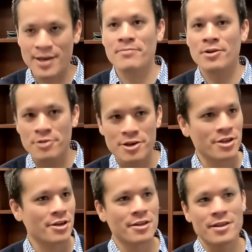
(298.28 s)
a
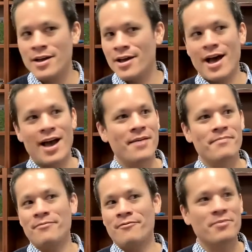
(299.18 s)
Christian,
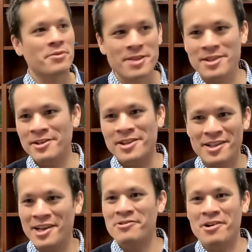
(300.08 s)
I'm from Switzerland,
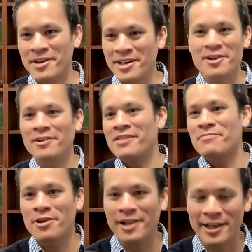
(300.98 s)
etc., right? And all these parallel